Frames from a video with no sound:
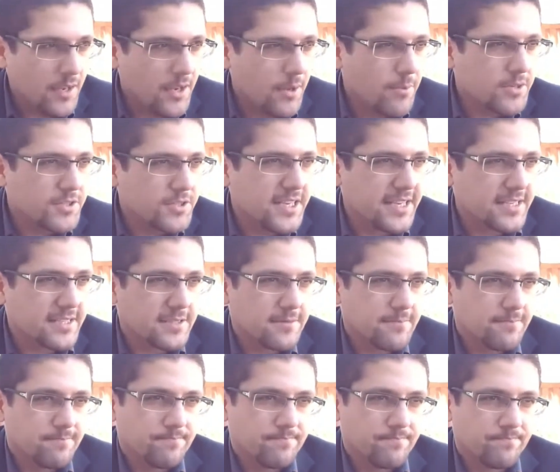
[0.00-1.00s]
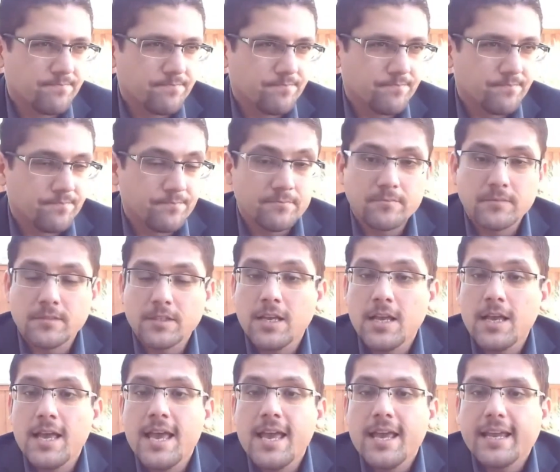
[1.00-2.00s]
Number six,
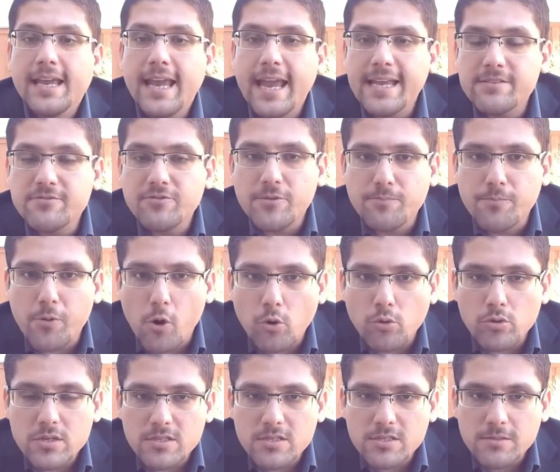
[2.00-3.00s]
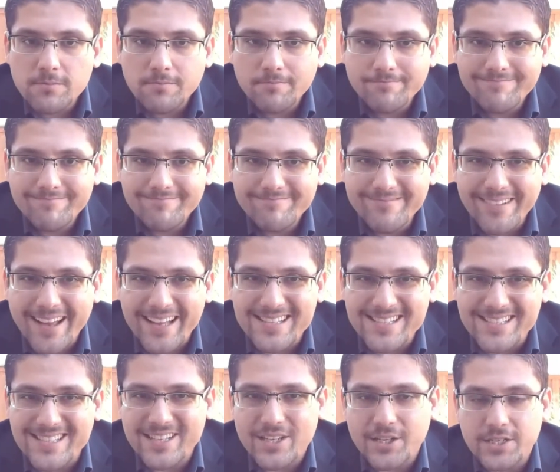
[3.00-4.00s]
case reports
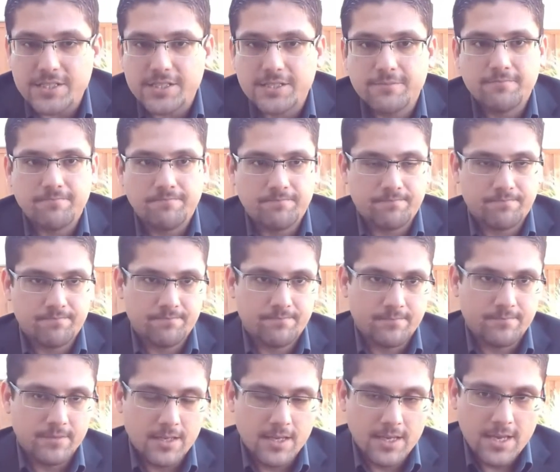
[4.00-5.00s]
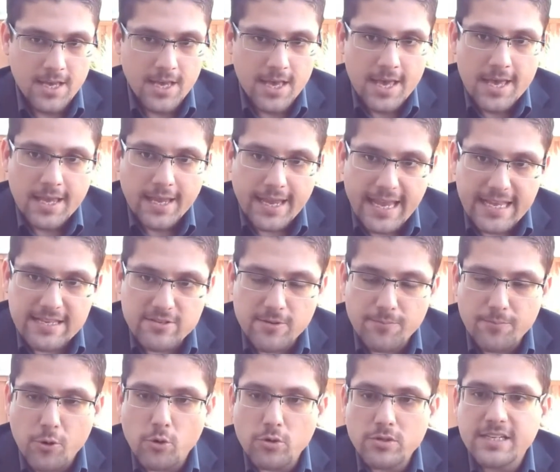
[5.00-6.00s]
and series case
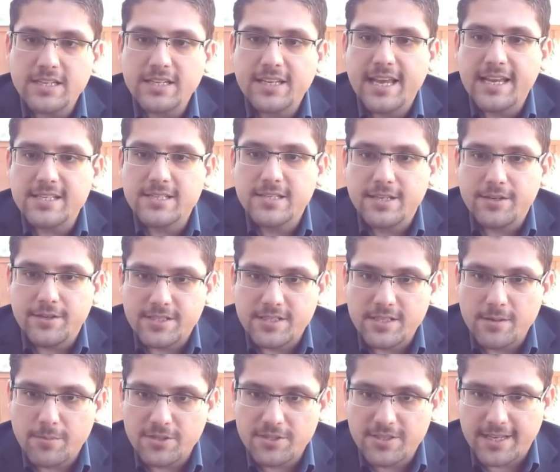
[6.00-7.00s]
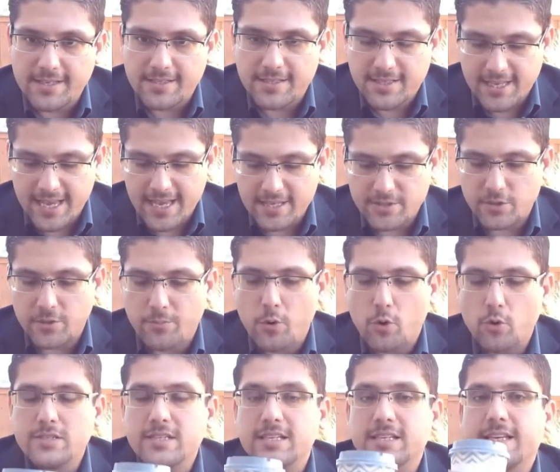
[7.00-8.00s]
reports and case series. Number six, case
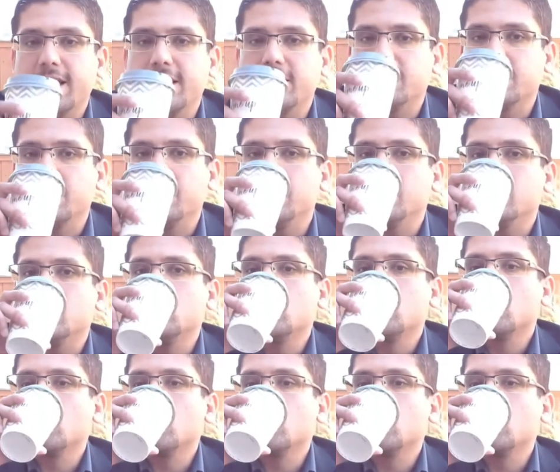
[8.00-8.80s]
reports and case series.